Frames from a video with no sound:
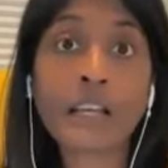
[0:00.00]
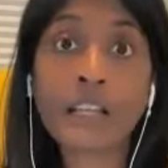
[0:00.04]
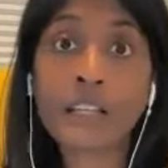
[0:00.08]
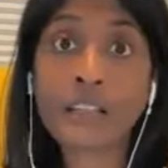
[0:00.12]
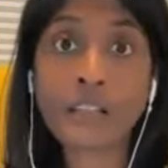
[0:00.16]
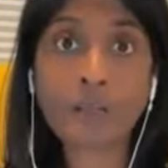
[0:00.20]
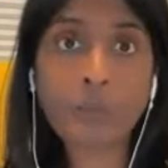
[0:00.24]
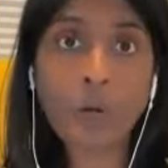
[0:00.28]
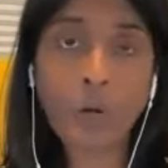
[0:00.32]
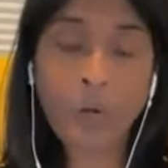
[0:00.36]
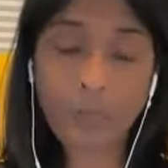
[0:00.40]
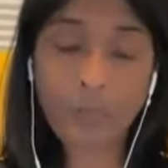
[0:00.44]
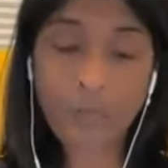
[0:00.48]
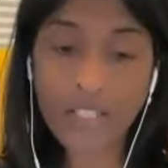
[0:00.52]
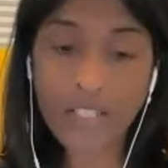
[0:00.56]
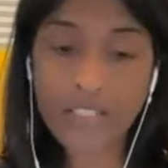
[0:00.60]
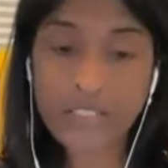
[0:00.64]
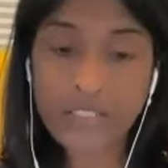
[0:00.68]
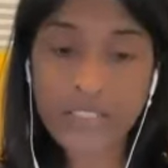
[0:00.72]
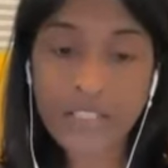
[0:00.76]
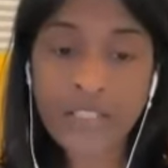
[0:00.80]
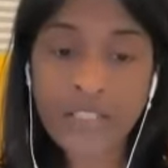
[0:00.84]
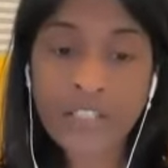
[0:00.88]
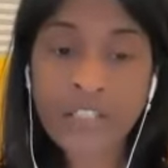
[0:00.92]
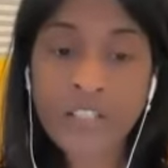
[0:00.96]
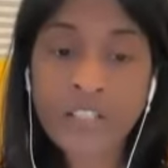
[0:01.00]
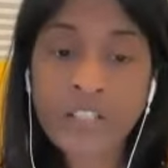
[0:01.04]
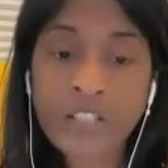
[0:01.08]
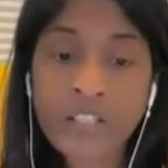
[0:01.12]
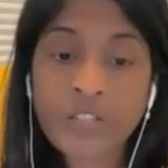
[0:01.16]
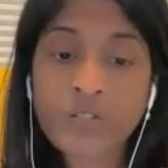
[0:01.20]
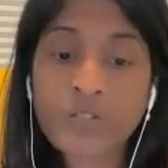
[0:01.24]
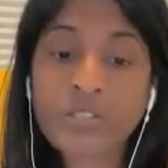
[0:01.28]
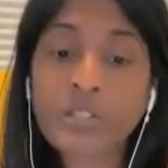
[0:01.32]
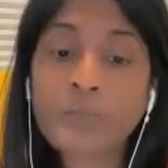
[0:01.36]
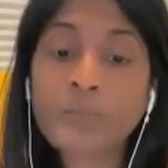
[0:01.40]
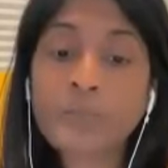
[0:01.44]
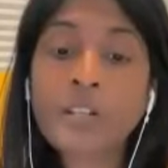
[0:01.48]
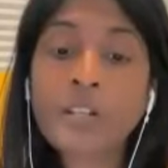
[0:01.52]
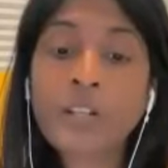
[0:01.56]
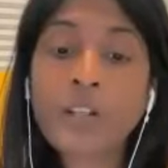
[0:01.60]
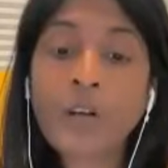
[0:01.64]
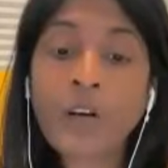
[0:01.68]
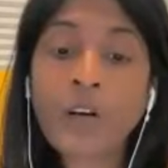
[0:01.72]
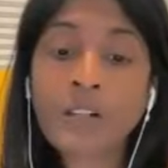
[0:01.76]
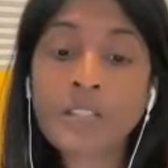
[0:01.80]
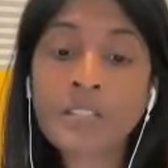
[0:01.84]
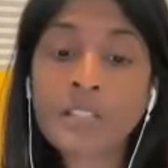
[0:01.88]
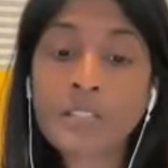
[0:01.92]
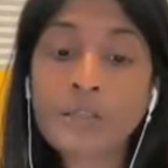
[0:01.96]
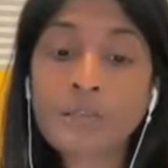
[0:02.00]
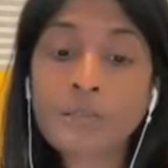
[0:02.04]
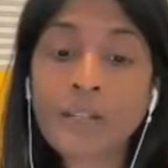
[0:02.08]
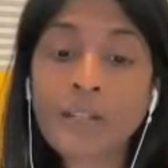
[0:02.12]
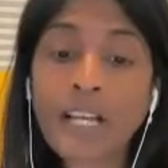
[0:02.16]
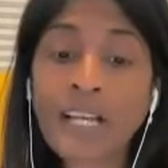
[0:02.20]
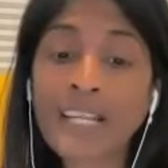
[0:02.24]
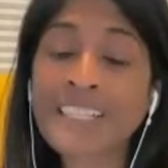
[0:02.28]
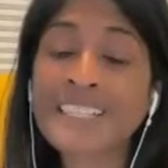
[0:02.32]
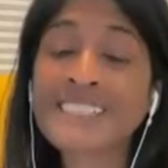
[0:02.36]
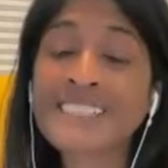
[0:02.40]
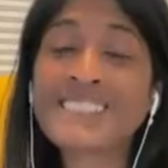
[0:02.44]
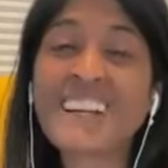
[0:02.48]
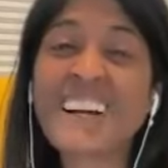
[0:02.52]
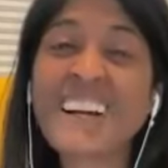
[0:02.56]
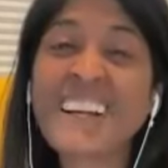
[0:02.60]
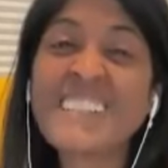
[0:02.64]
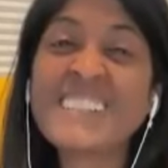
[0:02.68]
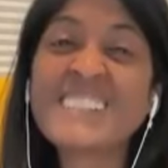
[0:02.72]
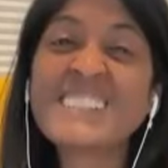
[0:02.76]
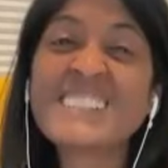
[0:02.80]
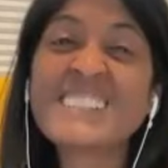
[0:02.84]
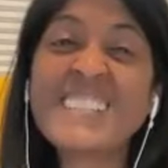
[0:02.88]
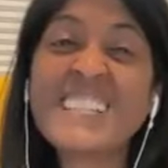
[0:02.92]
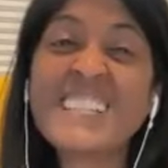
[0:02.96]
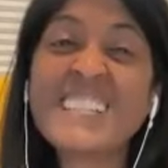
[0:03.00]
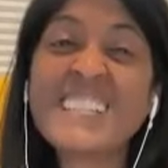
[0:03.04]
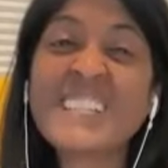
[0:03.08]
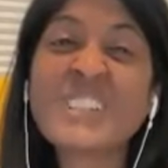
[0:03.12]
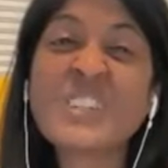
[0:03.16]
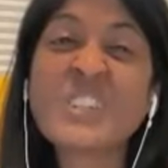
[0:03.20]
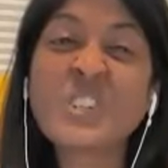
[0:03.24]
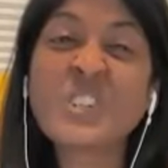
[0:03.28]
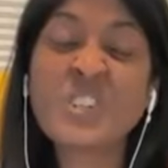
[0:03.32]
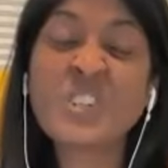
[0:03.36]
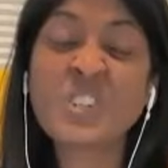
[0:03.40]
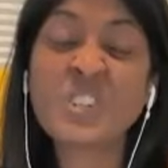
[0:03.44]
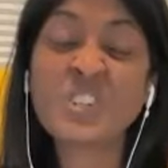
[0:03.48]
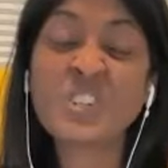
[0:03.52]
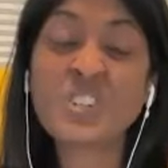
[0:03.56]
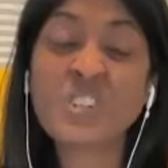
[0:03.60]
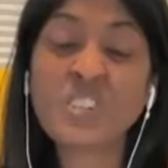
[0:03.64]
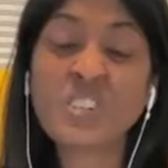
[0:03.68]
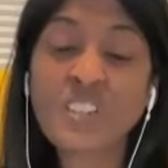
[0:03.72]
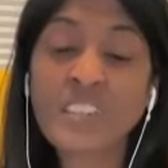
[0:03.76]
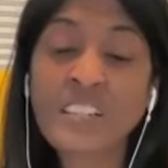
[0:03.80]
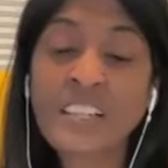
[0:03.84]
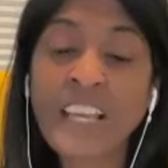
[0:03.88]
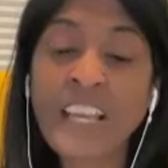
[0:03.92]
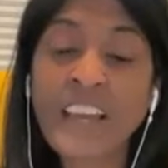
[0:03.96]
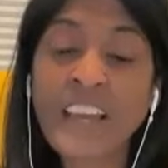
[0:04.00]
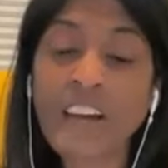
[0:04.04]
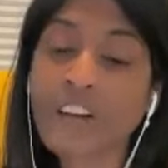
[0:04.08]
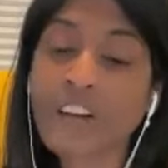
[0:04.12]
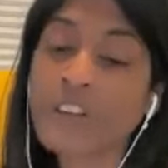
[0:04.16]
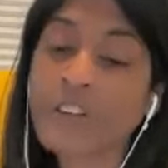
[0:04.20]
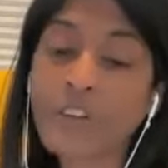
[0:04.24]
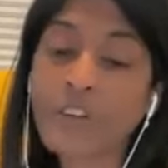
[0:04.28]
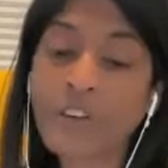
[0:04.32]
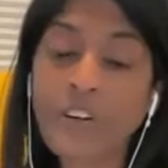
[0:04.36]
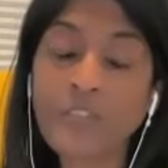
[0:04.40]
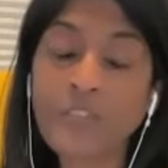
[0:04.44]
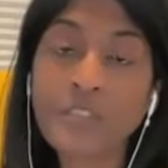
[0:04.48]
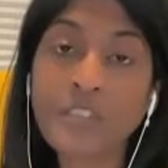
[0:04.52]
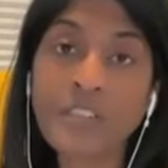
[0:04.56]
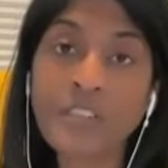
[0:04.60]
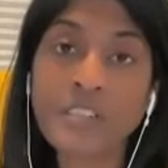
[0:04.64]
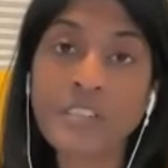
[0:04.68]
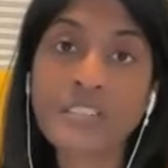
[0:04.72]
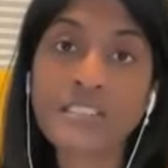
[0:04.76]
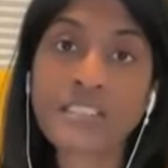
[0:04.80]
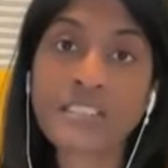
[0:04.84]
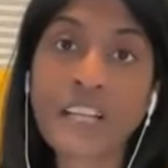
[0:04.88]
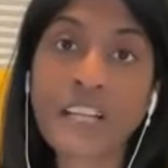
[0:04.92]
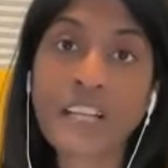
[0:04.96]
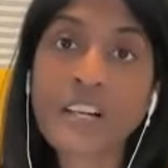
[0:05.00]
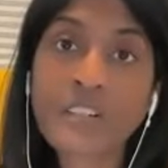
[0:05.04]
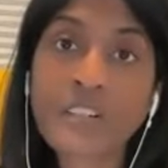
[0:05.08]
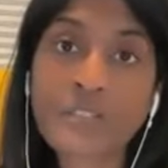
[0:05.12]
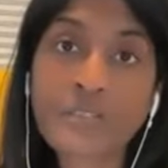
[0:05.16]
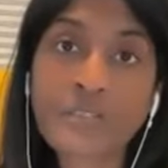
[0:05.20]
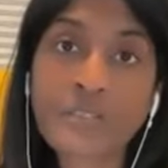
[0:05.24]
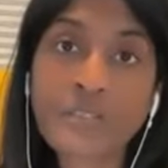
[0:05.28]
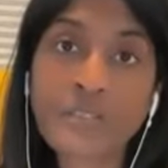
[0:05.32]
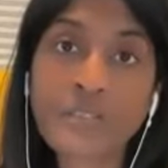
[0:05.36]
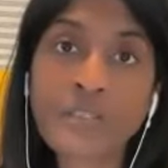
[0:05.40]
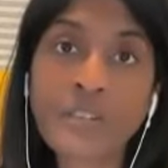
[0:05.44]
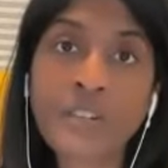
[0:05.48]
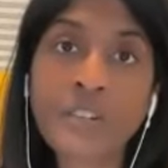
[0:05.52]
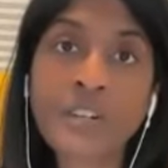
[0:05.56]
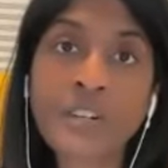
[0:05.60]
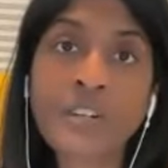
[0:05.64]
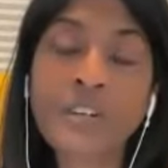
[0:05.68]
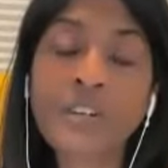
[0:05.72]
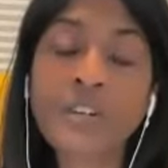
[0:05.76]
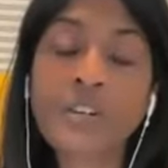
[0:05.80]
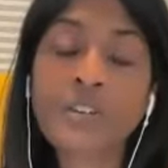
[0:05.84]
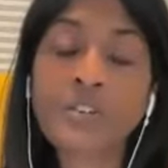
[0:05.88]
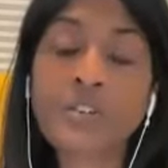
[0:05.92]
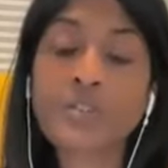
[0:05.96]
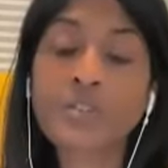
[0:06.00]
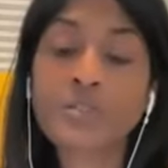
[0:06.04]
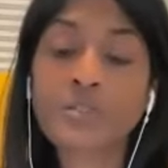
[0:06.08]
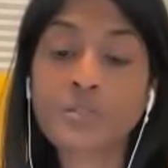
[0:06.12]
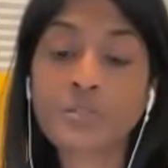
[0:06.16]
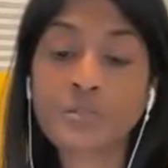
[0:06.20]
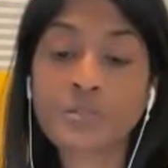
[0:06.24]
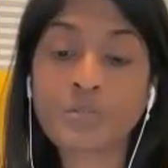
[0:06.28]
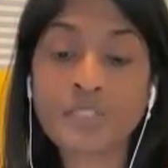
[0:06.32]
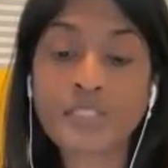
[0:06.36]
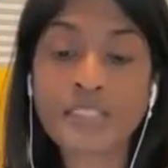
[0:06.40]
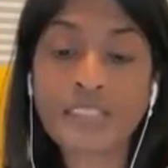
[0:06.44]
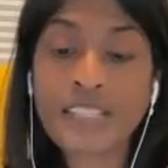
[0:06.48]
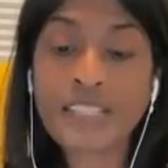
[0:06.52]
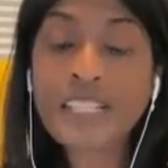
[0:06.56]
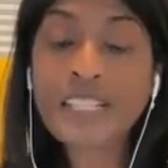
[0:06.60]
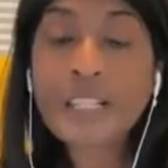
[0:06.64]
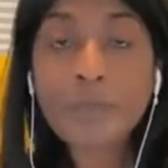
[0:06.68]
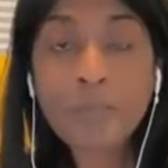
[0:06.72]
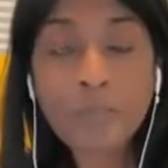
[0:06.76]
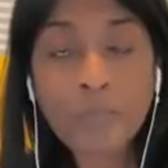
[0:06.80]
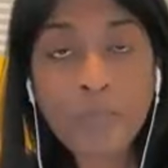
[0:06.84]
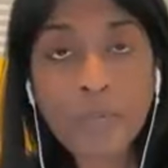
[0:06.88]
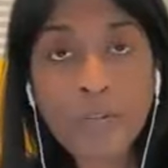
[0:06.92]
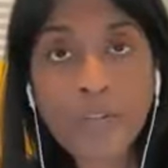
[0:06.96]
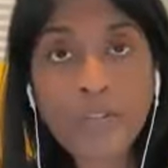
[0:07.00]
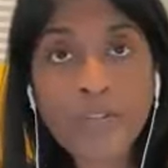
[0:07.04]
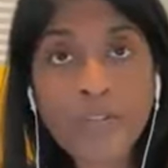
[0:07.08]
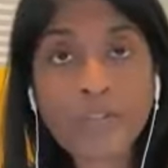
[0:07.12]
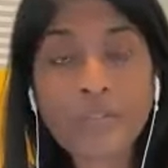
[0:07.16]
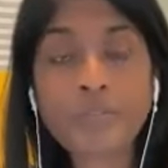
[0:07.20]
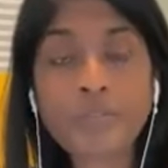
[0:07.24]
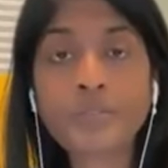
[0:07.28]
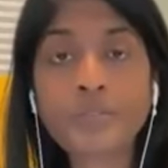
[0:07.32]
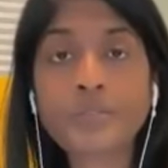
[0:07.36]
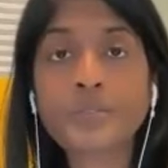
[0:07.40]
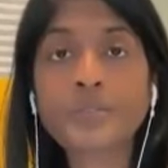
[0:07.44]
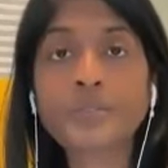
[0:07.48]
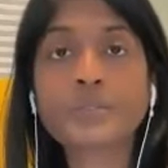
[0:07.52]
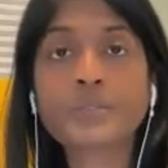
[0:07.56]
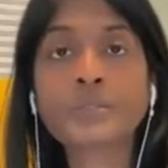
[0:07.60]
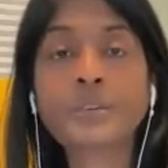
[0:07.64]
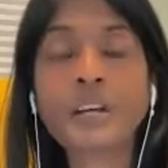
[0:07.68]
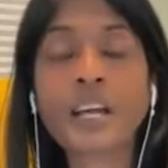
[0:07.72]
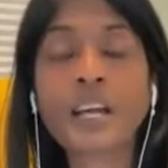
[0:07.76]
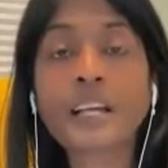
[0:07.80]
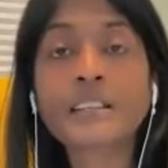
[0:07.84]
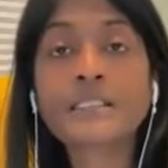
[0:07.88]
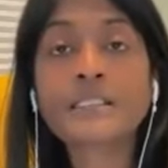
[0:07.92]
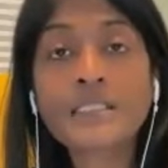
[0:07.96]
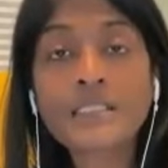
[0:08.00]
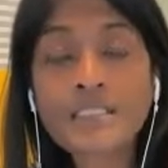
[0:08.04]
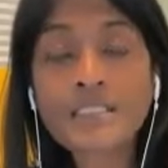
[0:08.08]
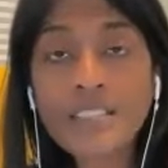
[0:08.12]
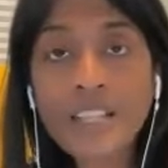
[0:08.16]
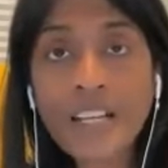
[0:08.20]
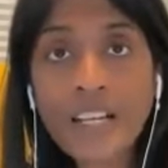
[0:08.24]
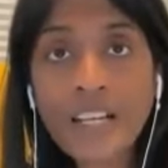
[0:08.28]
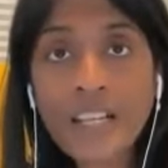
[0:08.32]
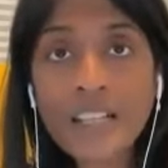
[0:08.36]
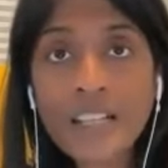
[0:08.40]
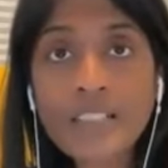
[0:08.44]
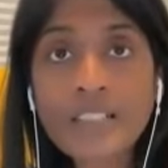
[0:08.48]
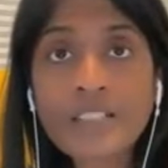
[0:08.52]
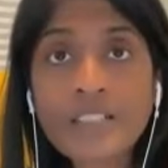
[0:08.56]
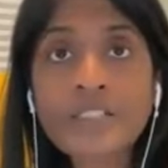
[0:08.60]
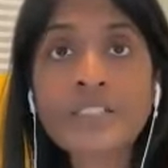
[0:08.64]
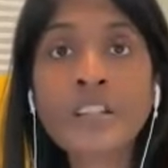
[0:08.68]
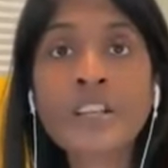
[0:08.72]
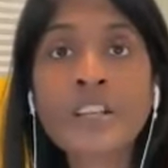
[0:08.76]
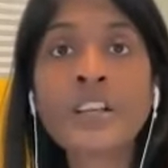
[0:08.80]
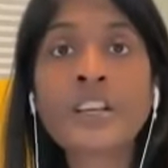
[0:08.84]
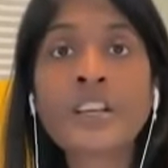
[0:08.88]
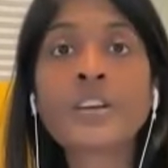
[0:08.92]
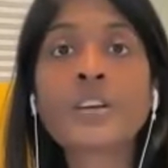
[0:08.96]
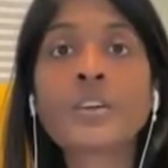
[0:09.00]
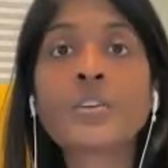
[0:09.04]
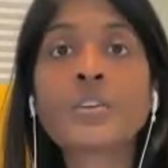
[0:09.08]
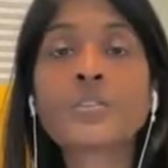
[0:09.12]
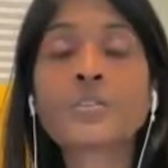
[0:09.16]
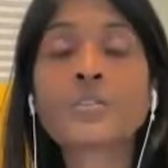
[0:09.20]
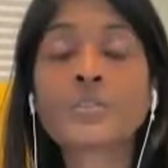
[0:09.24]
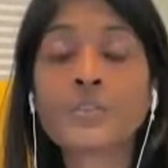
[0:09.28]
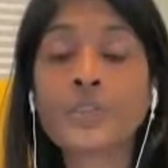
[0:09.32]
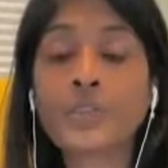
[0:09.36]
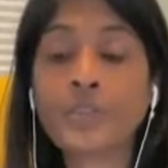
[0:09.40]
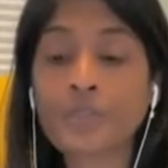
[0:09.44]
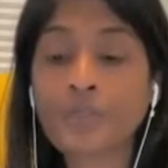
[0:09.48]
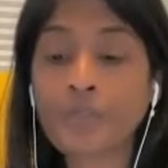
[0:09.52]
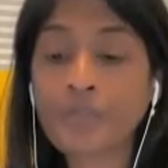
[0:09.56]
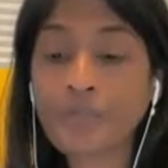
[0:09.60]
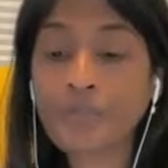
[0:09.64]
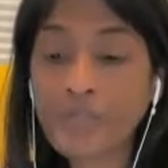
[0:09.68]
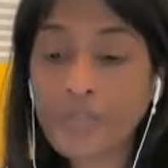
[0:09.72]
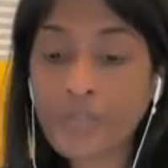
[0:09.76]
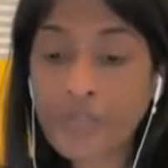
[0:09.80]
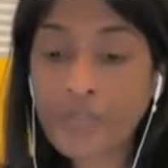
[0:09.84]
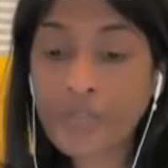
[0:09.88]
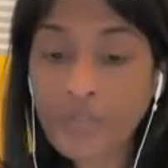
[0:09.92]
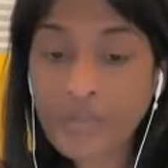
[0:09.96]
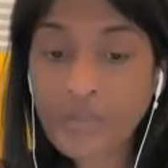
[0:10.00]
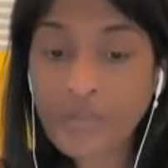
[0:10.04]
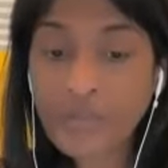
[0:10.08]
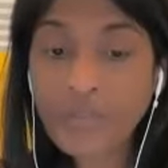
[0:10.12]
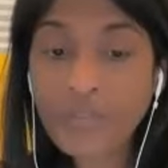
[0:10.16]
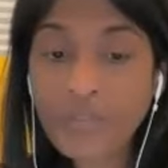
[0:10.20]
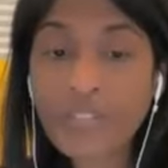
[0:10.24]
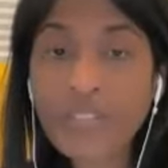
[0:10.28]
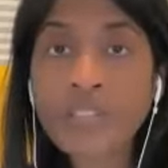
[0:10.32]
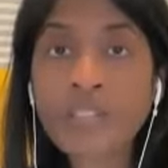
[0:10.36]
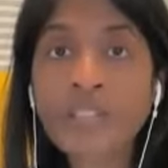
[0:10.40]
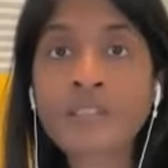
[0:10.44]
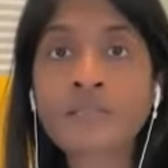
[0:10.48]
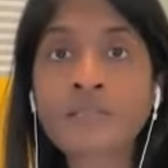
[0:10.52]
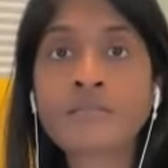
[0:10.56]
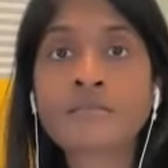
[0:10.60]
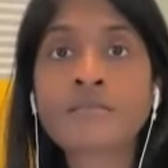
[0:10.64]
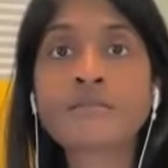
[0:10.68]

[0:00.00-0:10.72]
in the moment. So some of the long-term plan is, are you taking good care of yourself through sleep, through exercise, through your food,